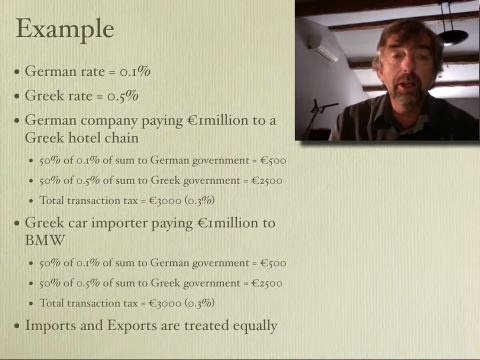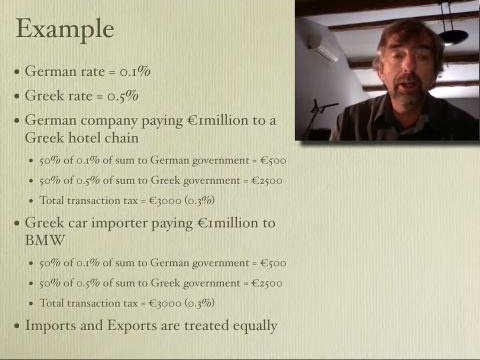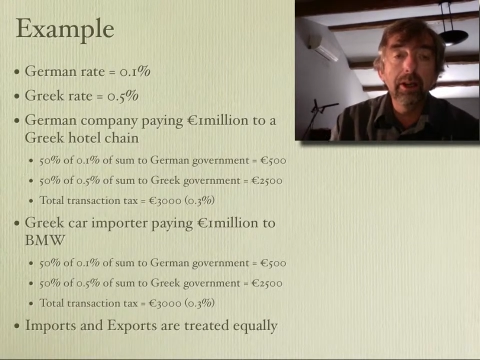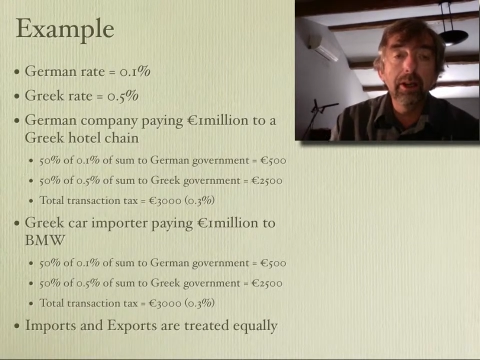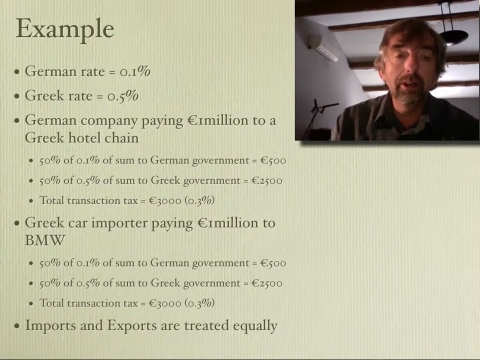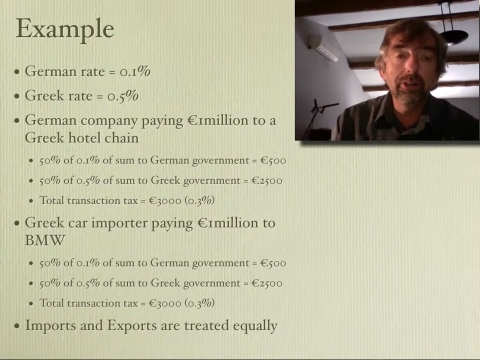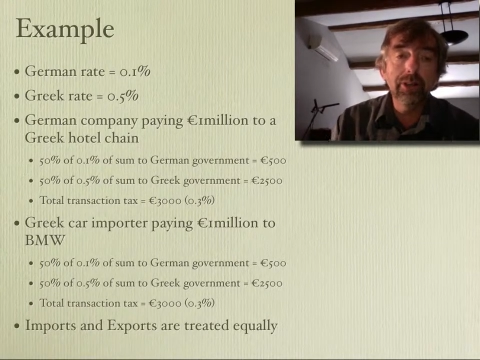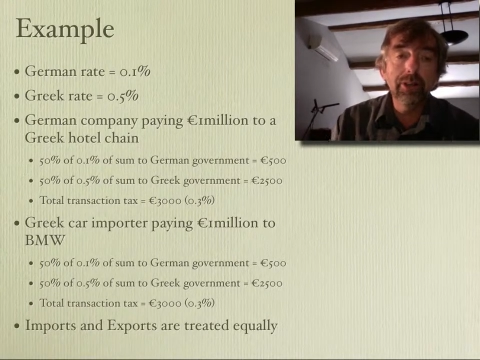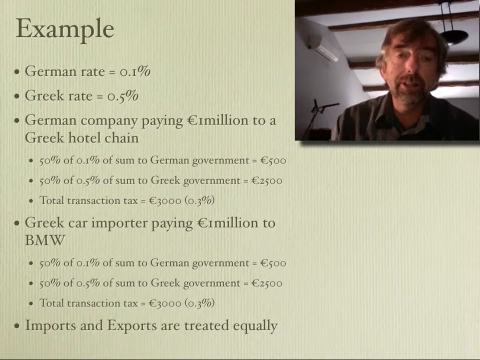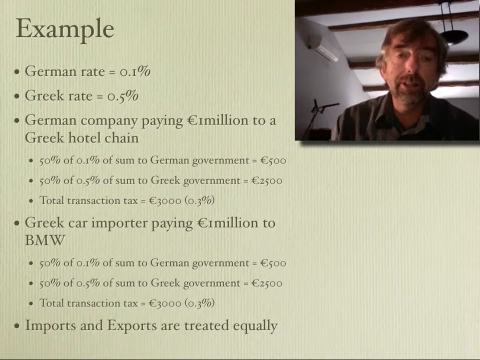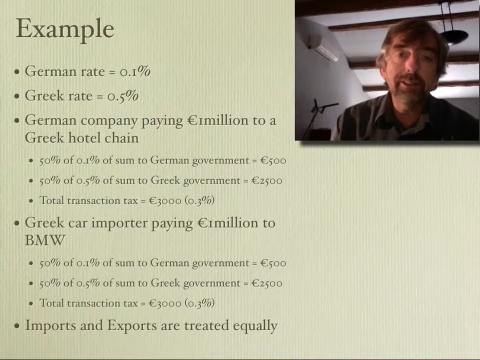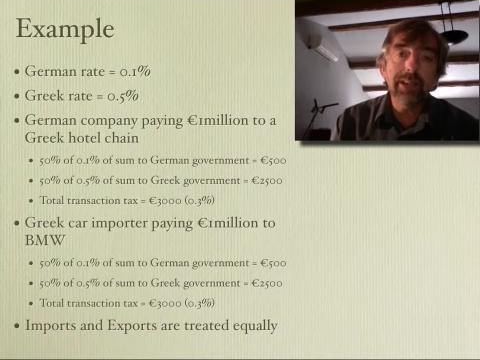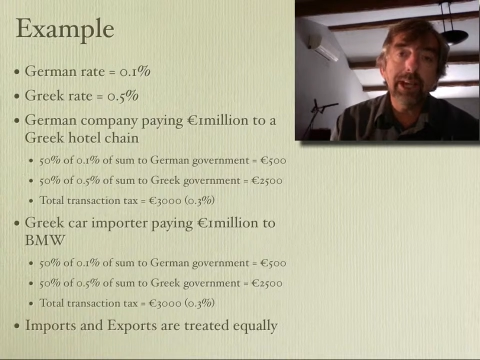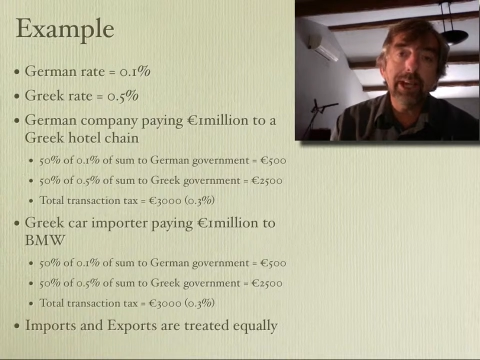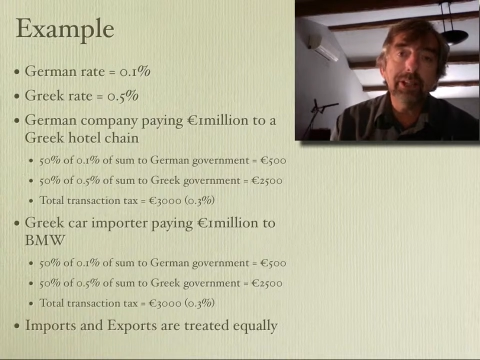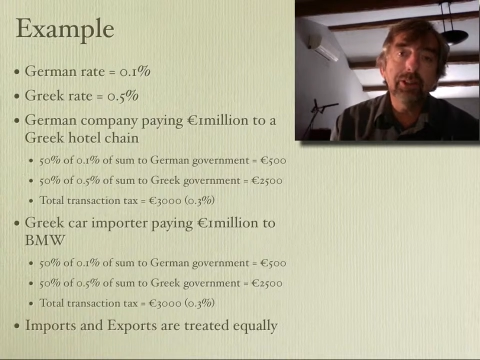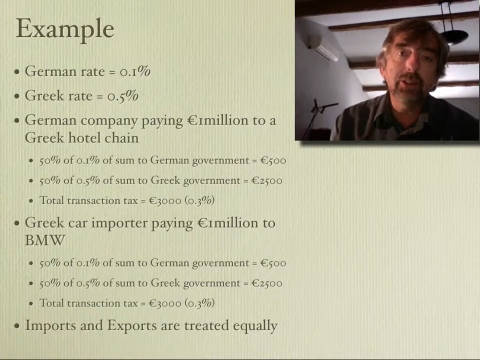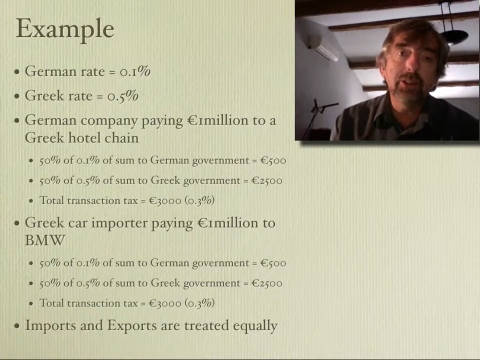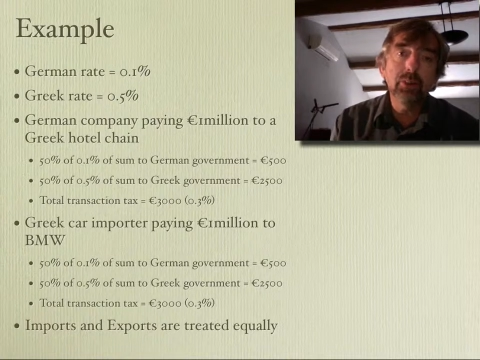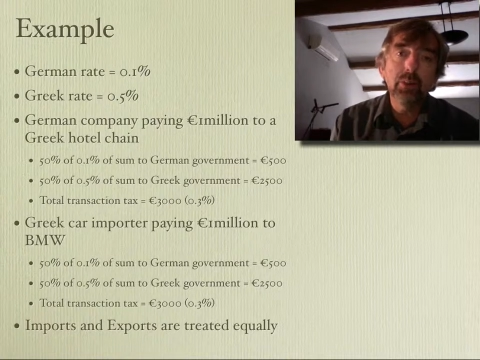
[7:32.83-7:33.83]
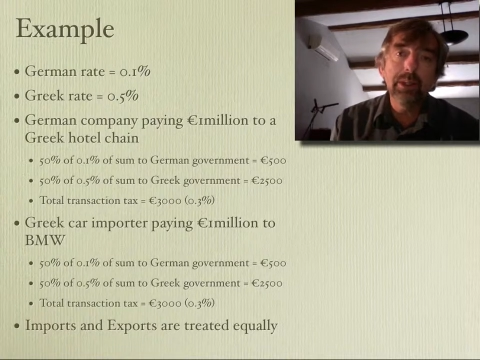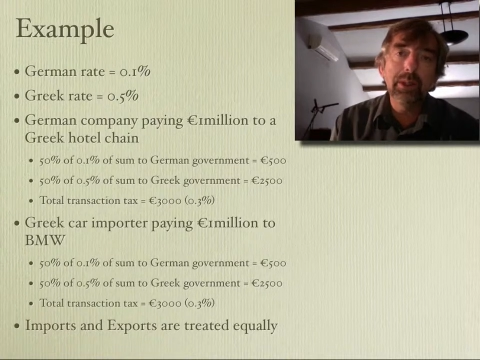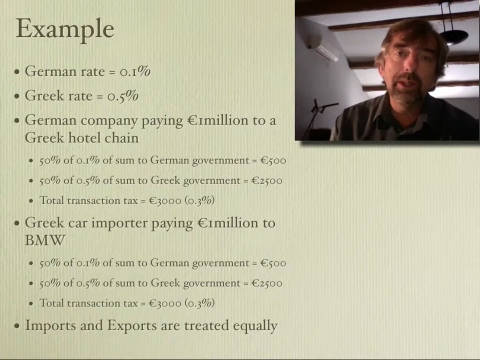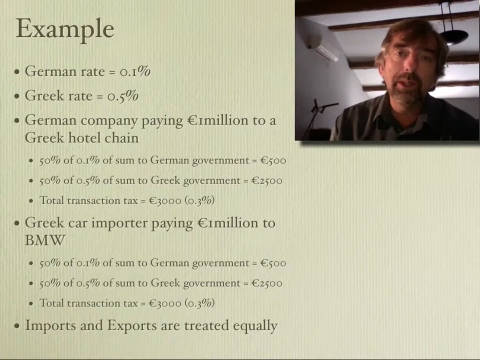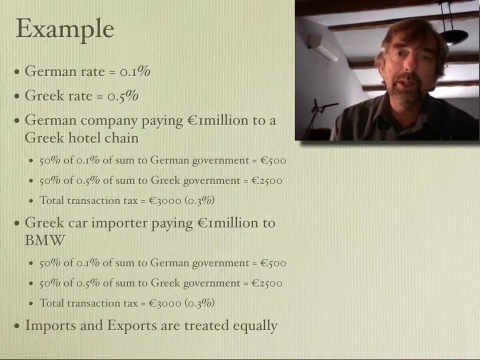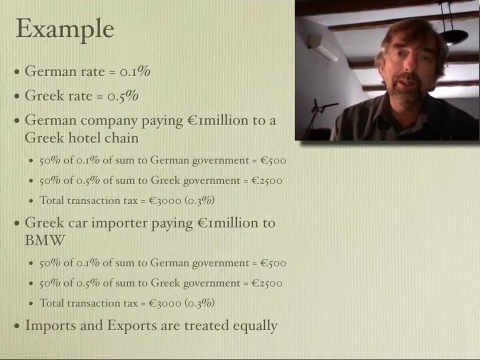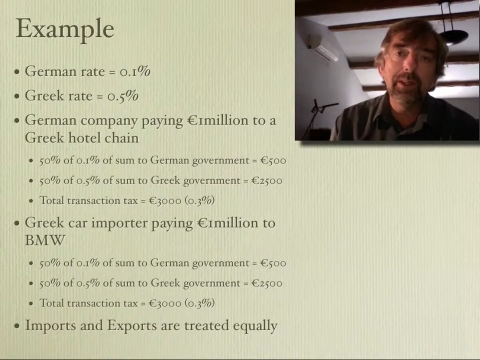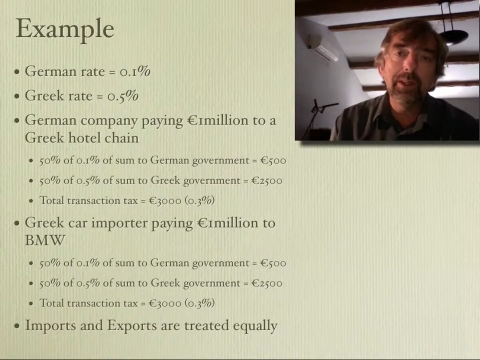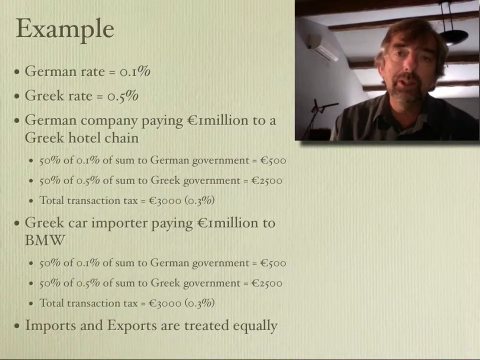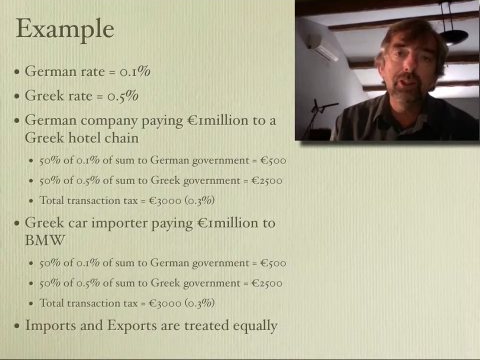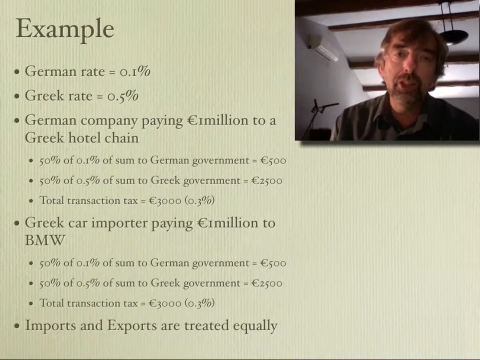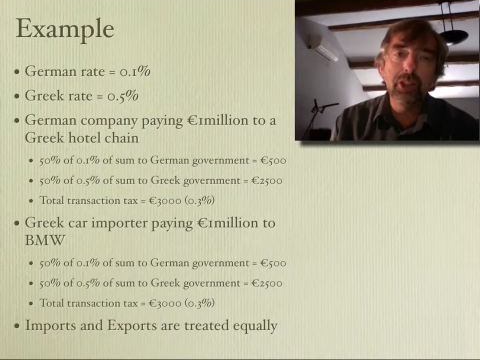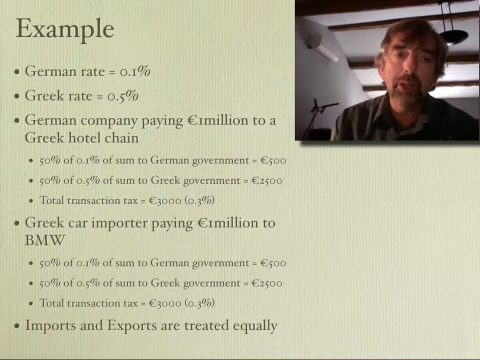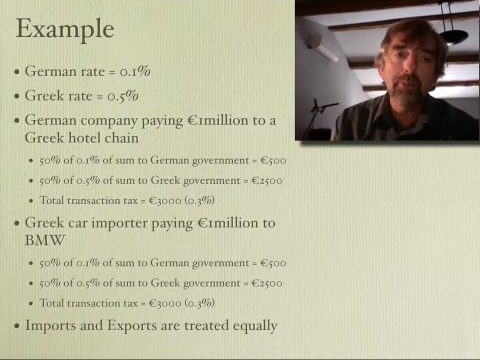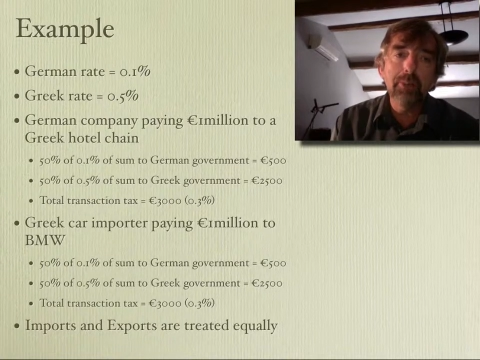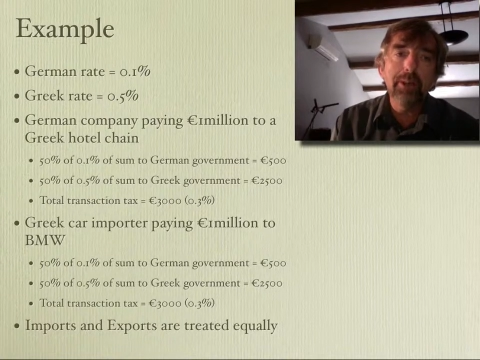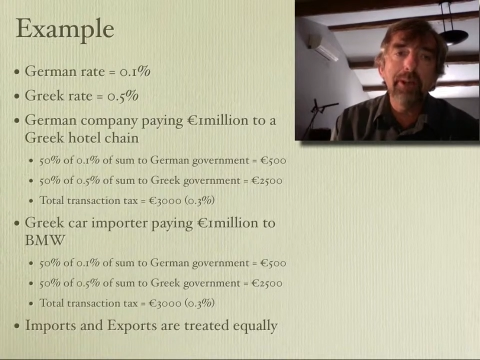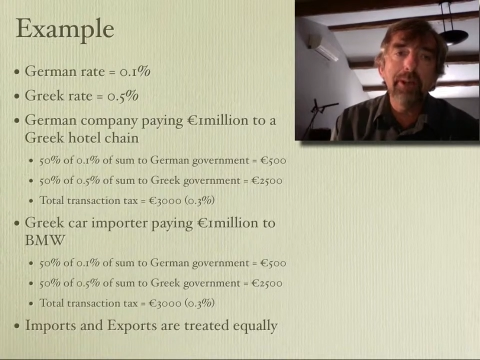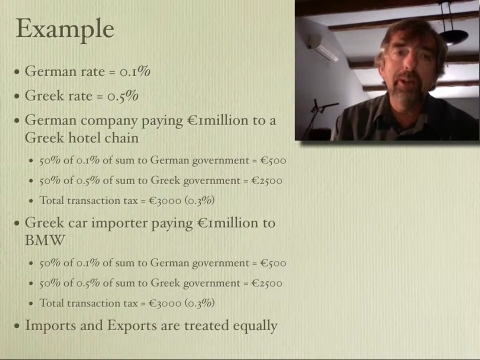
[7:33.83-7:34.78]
transactions within the German